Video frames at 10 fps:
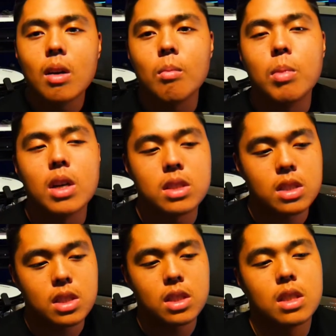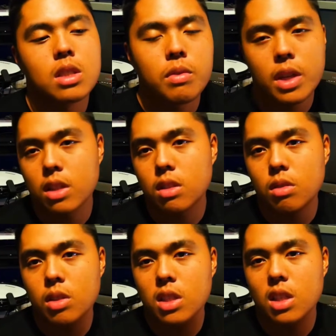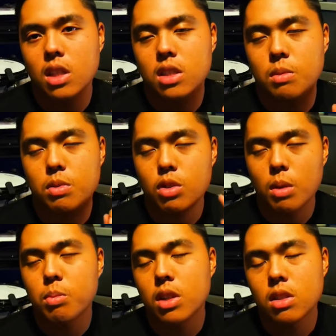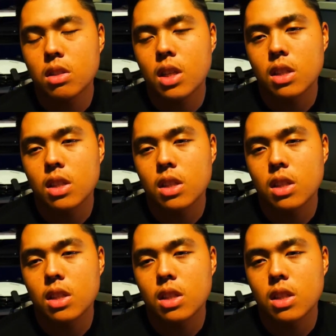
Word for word: But don't forget to hit that subscribe button,